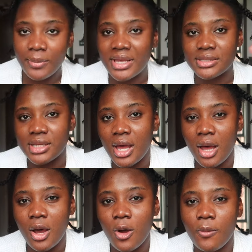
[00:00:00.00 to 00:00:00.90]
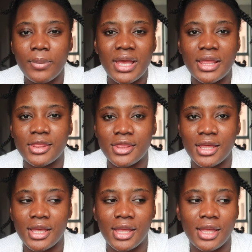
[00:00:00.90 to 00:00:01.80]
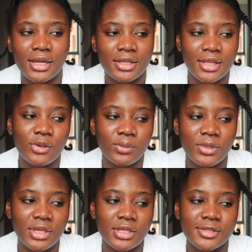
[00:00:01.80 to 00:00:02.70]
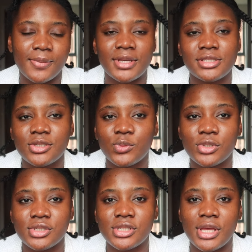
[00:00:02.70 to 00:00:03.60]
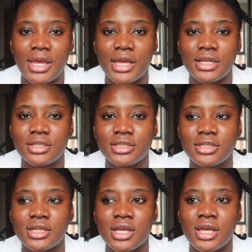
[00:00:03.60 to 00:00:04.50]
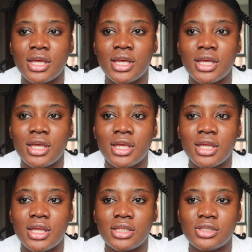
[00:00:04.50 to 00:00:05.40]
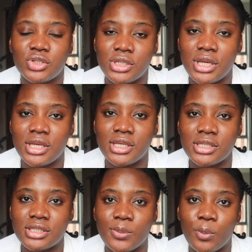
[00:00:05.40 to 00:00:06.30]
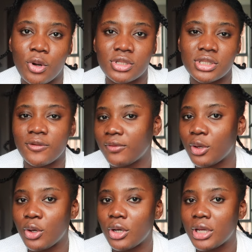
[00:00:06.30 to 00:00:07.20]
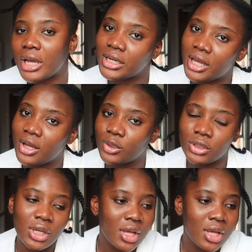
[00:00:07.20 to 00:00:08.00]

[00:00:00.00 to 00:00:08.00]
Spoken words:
my scalp, and then that would be it. But I just want to end today's part of the vlog now.